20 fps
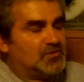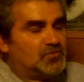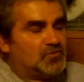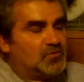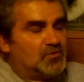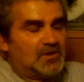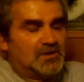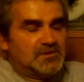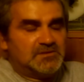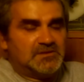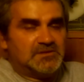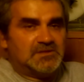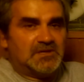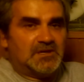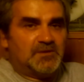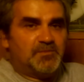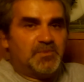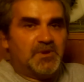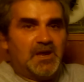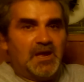200
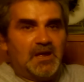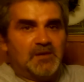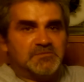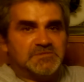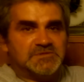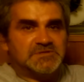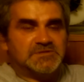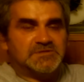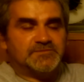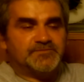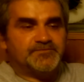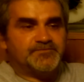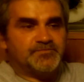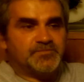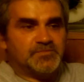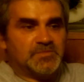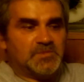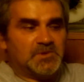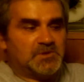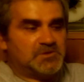RPMs.
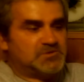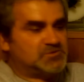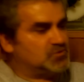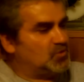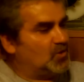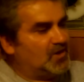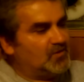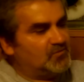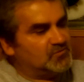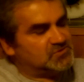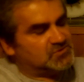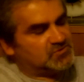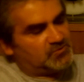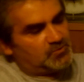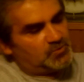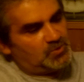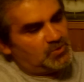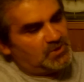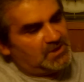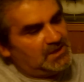So I was
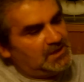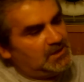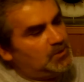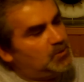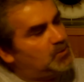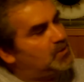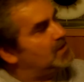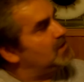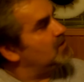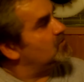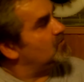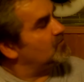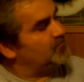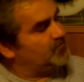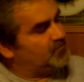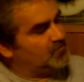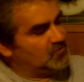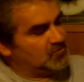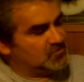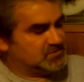really
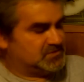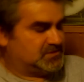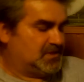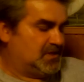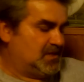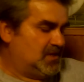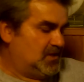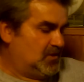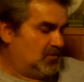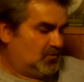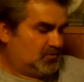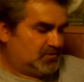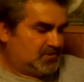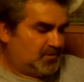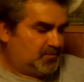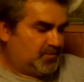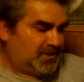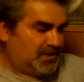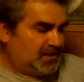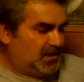confused. In
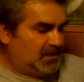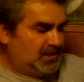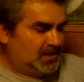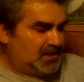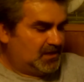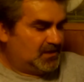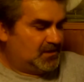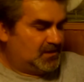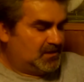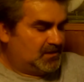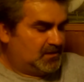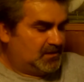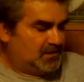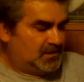the beginning,